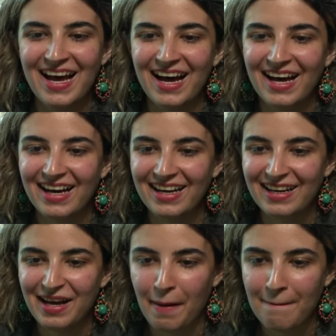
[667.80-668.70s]

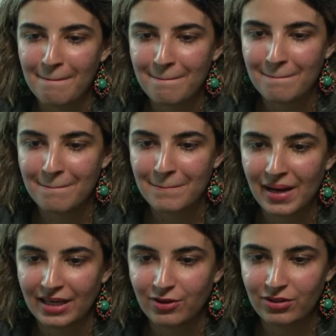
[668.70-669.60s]
Um,
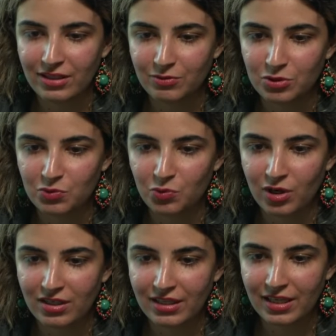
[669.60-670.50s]
I know there was
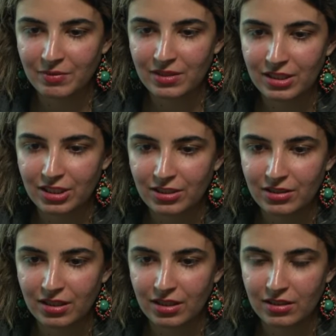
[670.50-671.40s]
one game here.
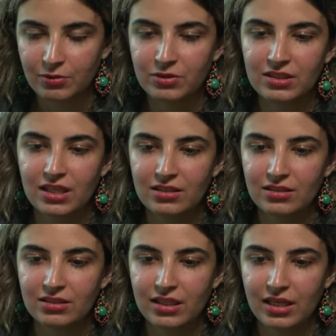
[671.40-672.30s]
There was
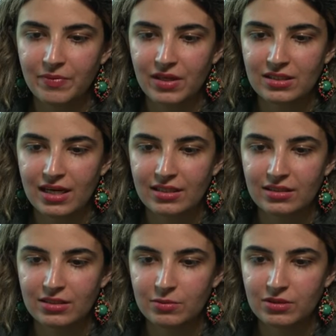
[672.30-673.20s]
another game that's had a
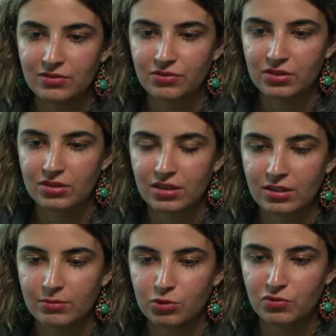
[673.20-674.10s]
little bit of a uh,
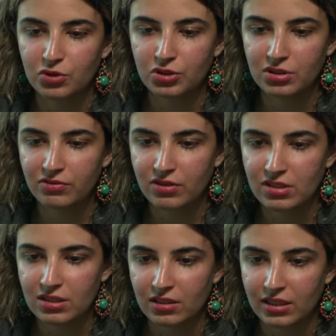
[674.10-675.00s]
move order difference.
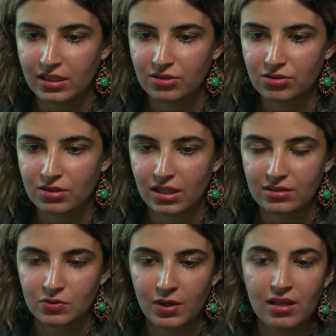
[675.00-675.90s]
I'll get into that
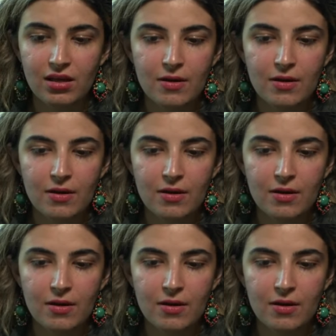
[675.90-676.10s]
as well.